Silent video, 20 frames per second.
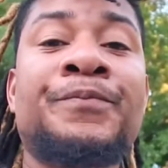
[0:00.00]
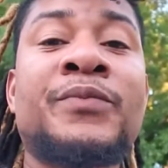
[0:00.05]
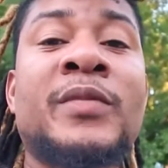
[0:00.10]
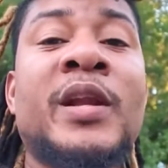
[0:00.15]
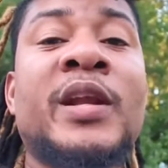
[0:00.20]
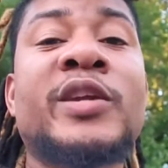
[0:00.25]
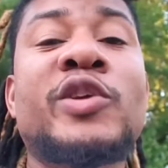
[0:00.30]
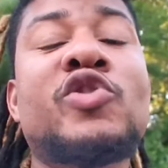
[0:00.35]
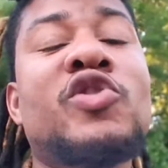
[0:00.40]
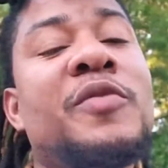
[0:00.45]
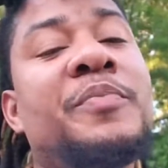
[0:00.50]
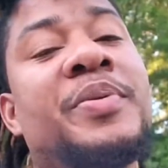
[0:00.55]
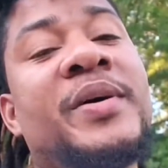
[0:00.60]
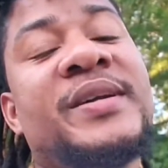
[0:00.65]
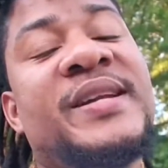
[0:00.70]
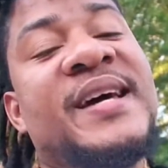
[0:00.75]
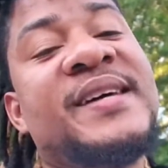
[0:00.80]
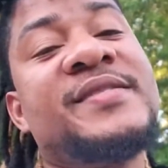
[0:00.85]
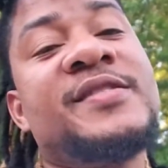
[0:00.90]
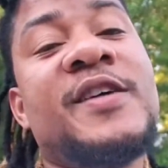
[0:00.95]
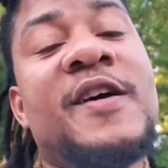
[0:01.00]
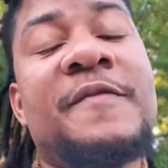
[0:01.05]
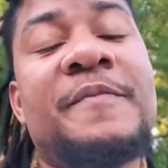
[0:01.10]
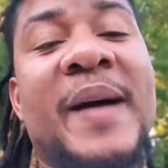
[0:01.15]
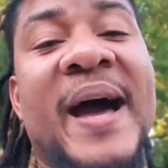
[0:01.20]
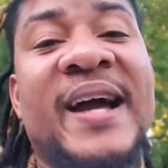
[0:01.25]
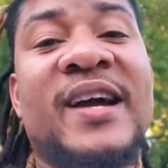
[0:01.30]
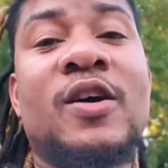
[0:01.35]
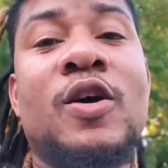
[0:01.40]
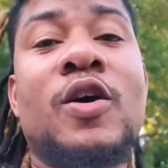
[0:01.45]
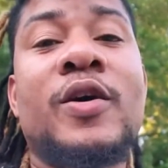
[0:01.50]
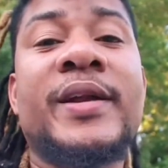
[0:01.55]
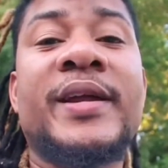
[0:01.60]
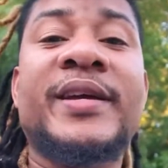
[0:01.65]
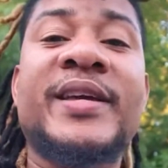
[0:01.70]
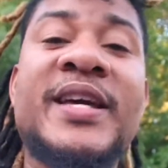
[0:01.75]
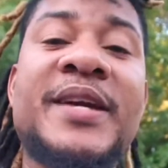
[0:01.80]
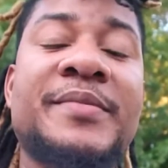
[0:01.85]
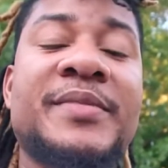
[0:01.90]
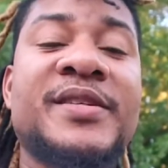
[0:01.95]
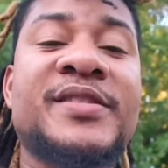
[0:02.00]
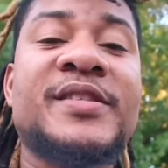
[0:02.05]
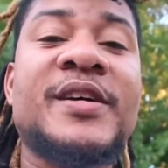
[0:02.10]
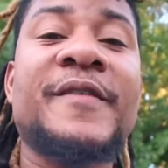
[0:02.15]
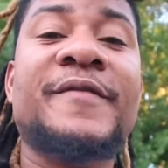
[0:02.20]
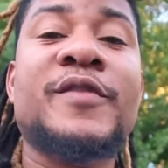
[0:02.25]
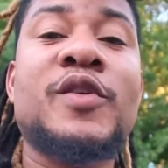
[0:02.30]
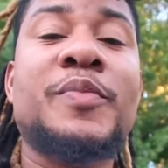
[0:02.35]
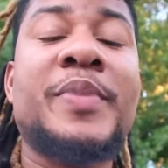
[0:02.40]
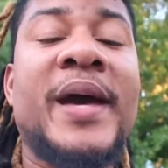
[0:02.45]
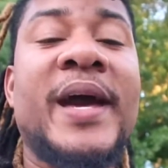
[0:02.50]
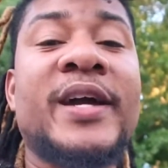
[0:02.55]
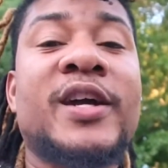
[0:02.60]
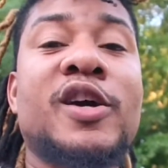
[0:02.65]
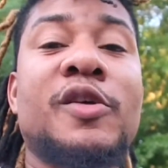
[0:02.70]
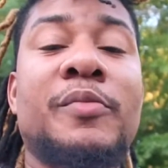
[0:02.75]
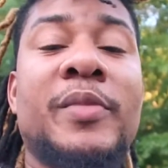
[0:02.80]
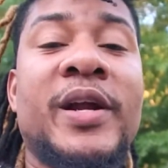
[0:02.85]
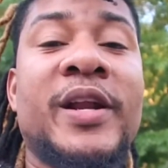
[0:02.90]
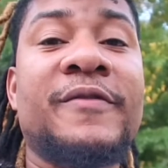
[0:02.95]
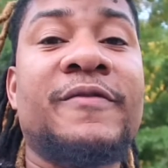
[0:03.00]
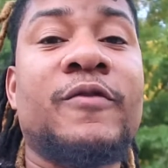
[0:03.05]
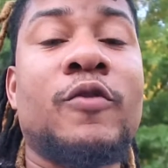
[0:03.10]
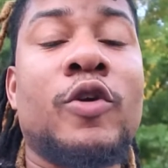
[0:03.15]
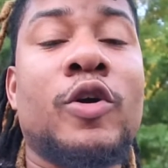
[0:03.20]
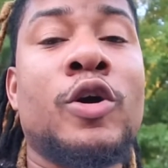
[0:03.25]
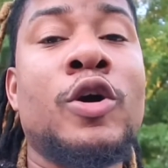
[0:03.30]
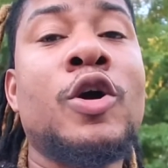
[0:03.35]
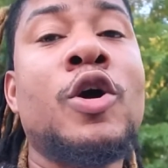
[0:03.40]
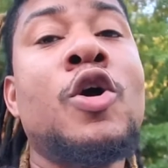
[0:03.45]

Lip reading: you can put that stuff back on and keep the stuff you paid good money for.